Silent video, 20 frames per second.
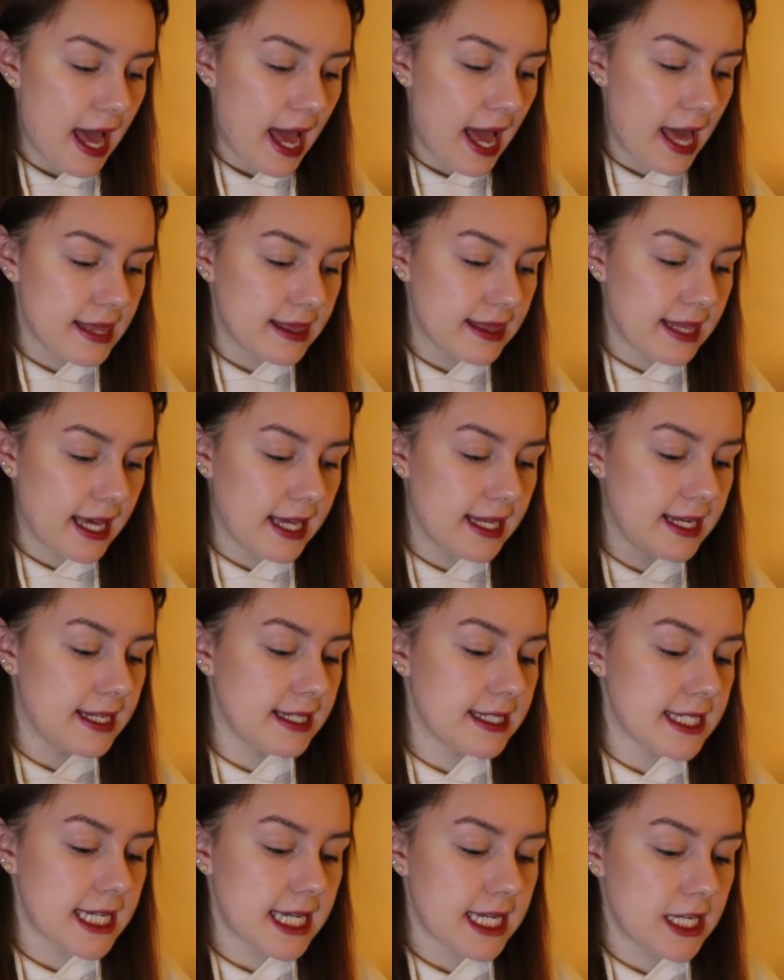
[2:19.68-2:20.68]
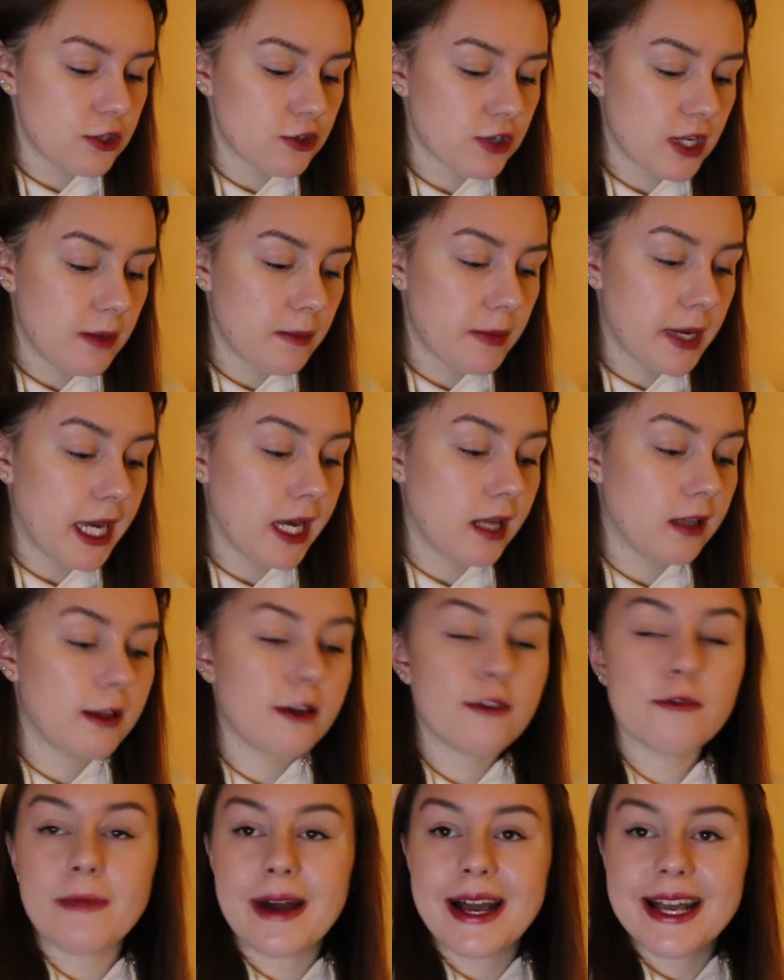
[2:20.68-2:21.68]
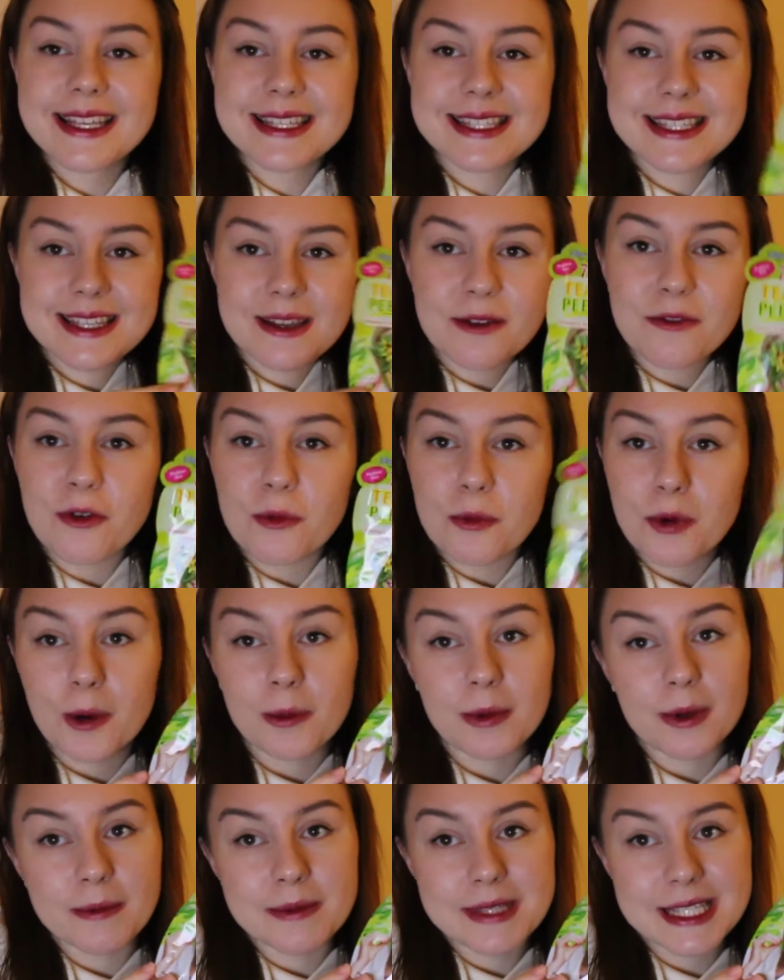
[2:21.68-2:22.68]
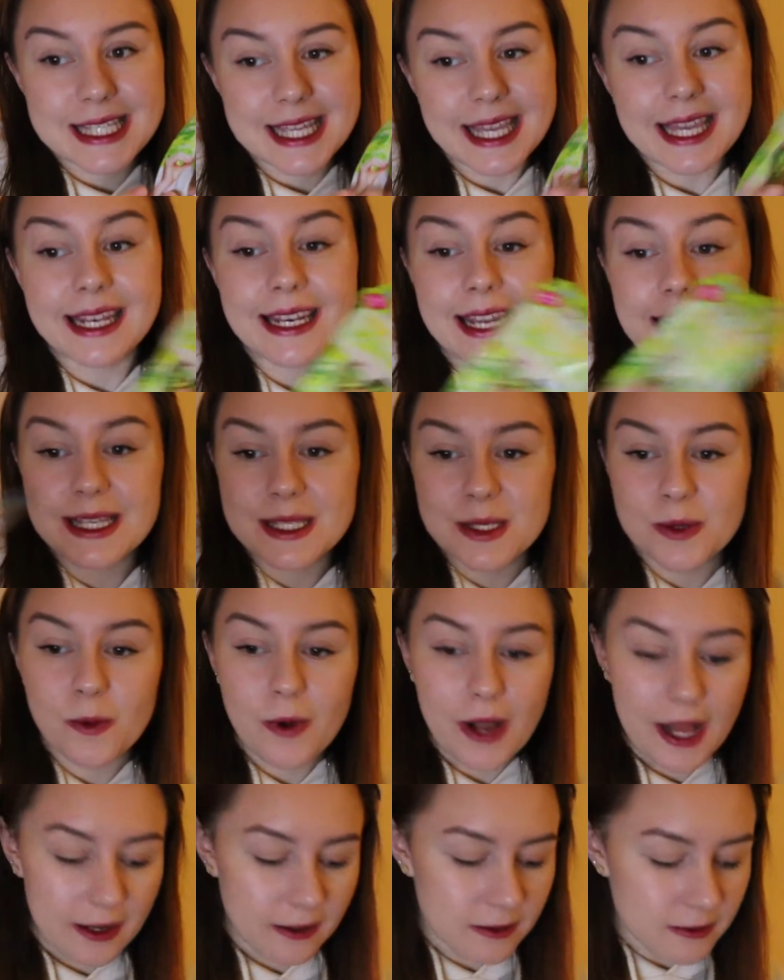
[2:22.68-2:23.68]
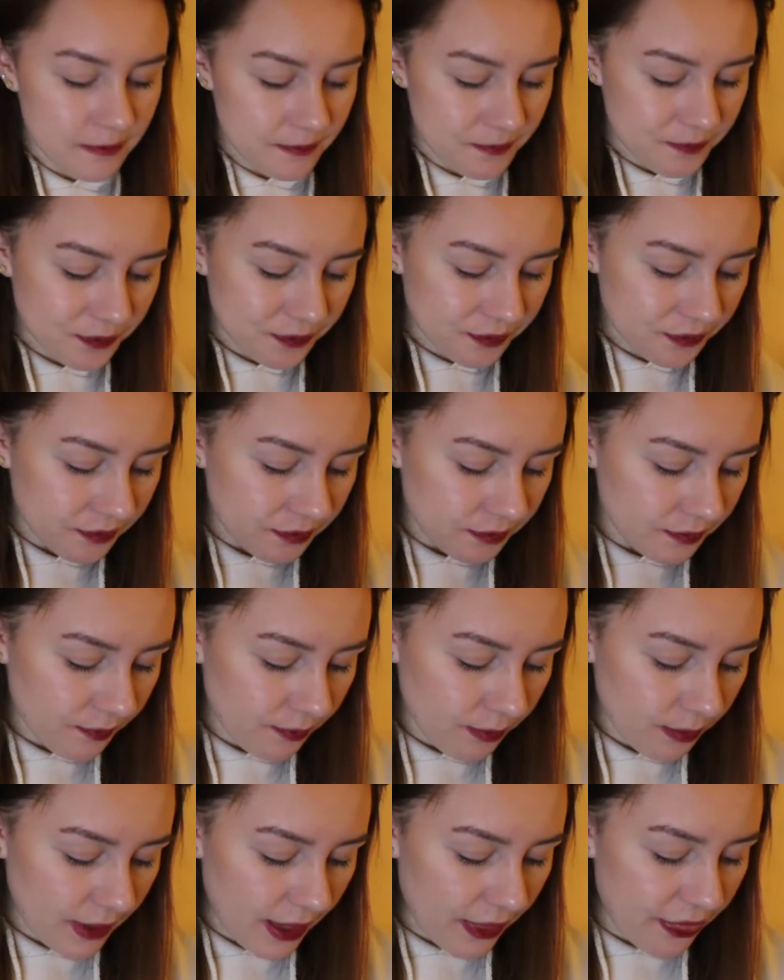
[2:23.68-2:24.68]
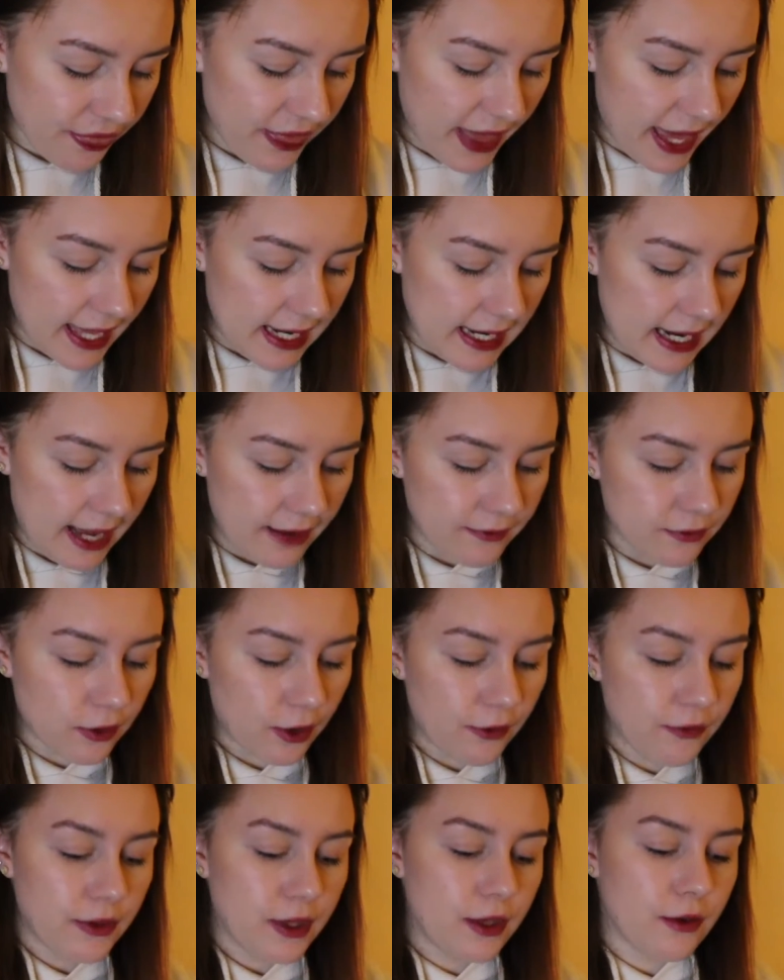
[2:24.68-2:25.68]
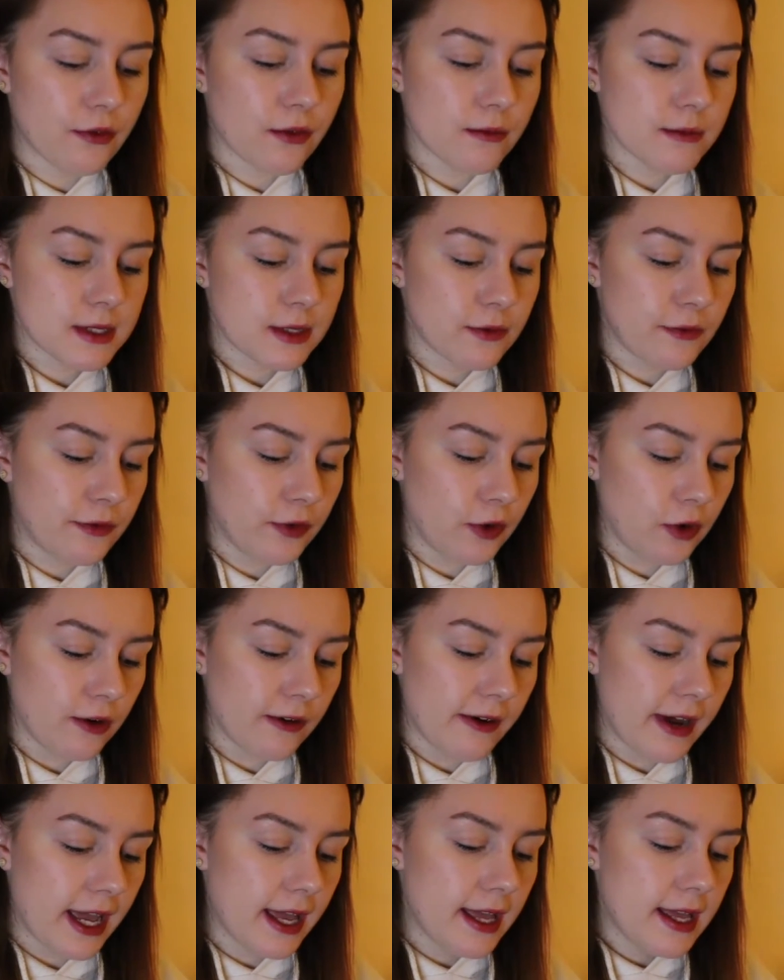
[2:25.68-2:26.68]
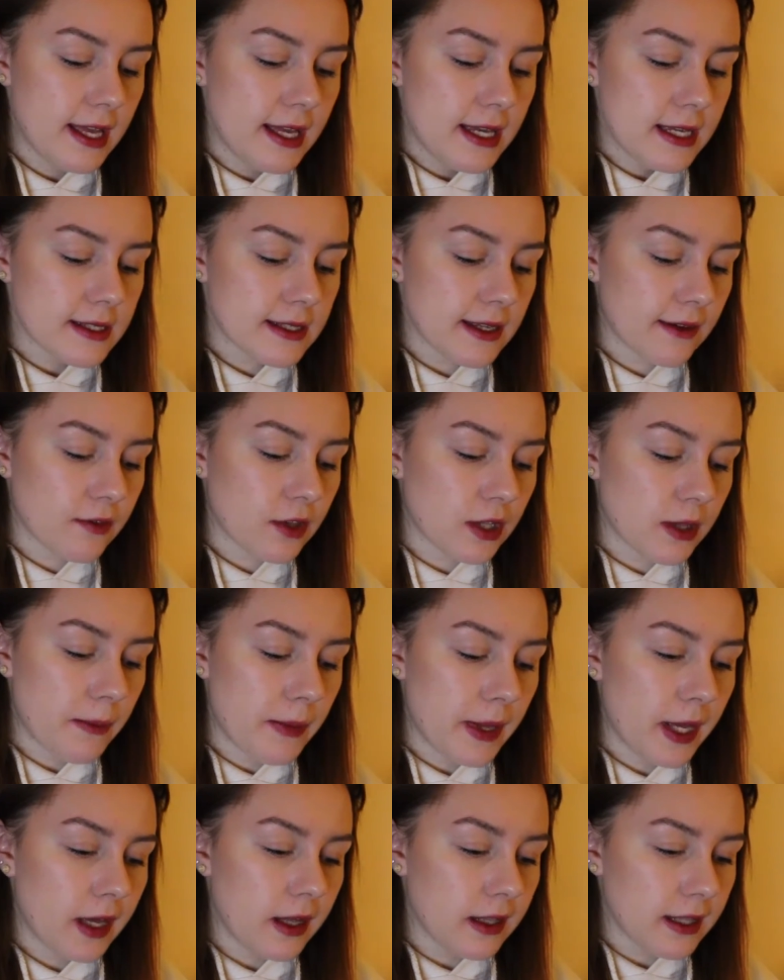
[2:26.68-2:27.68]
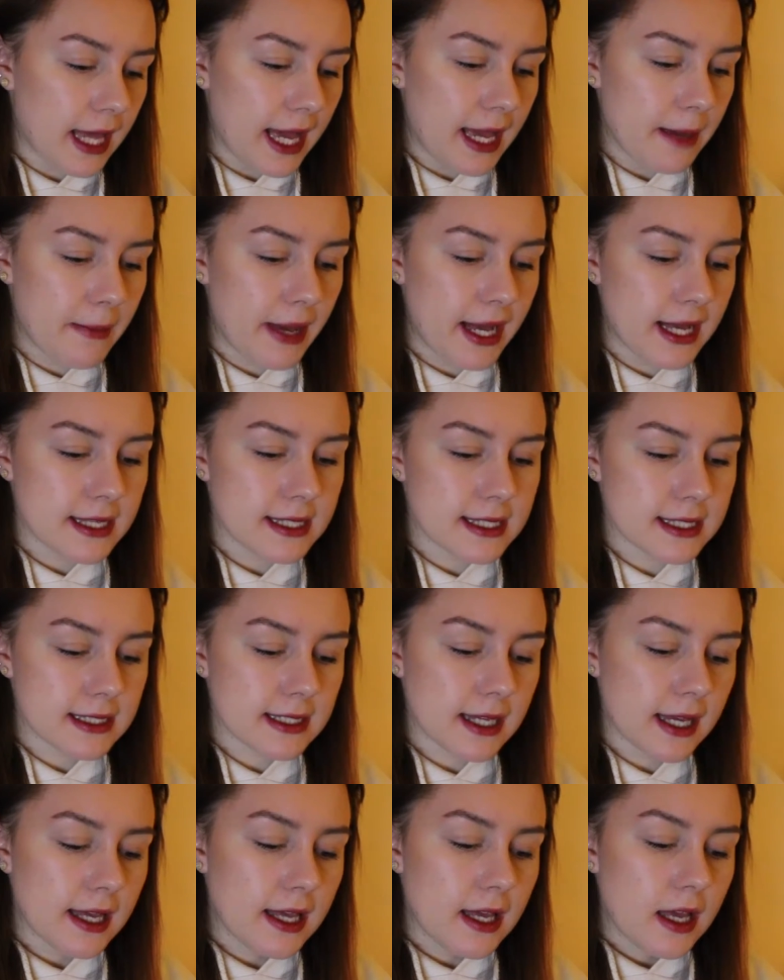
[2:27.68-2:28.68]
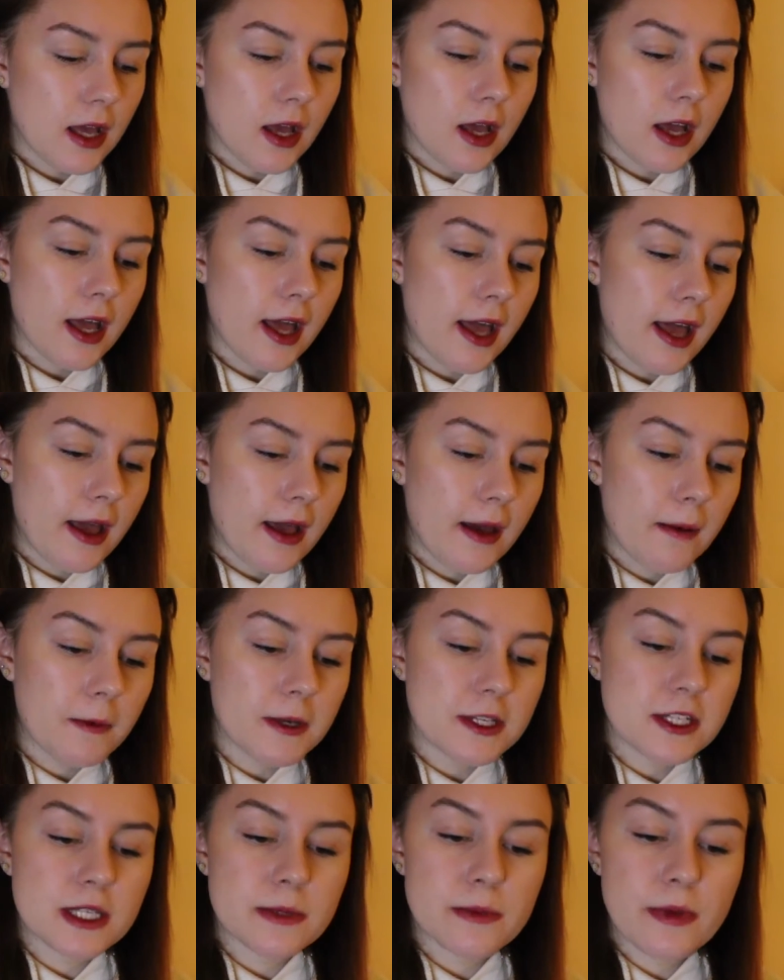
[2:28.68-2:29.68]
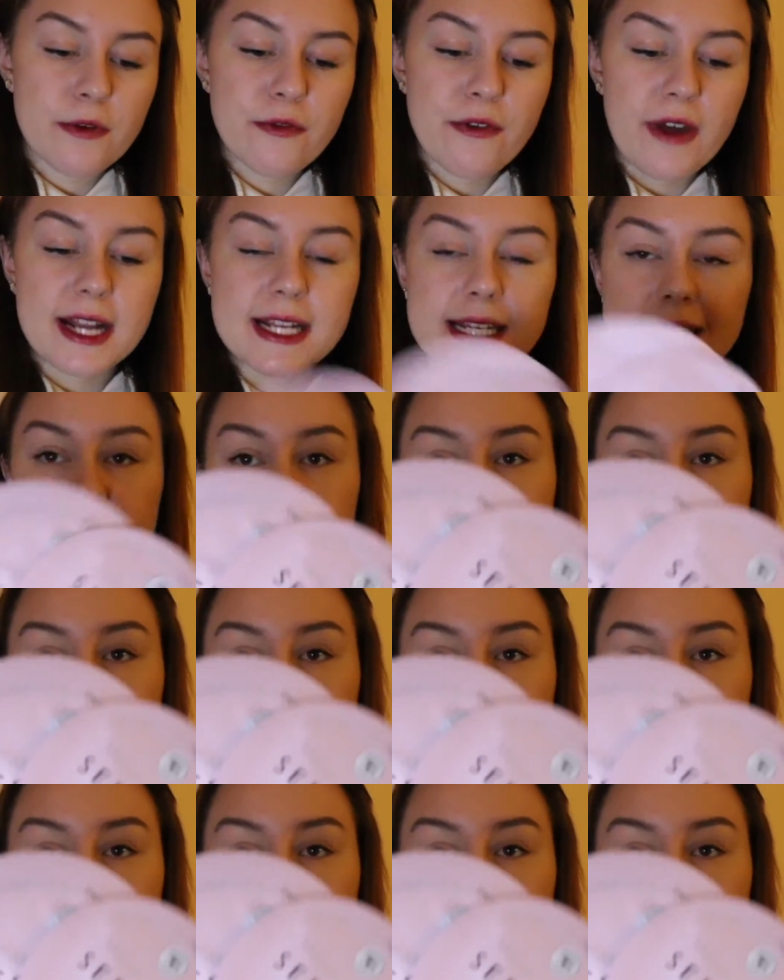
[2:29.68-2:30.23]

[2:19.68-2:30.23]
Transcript: and then a Tea Tree Peel Off Mask for problem skin as well. Then I've got a few from Sephora. So I've got the Pearl Eye Mask, which is perfecting